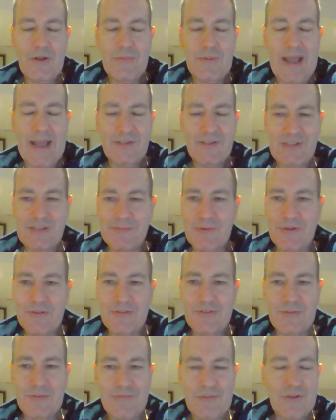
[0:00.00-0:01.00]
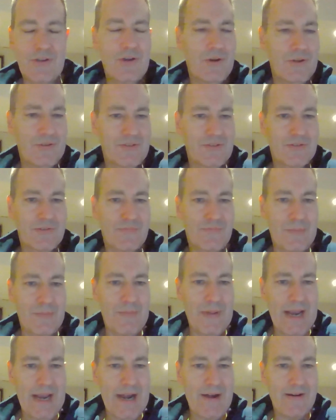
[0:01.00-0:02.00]
estimates of the costs of
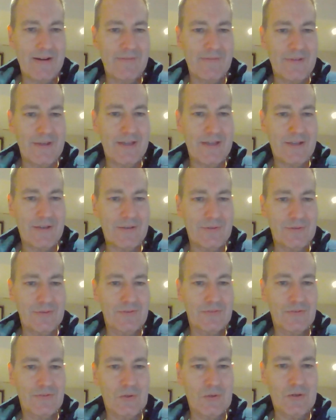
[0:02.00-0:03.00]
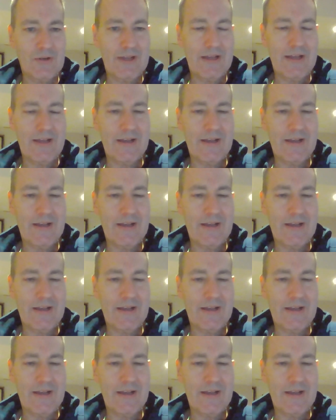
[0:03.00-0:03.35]
repairing vehicles, or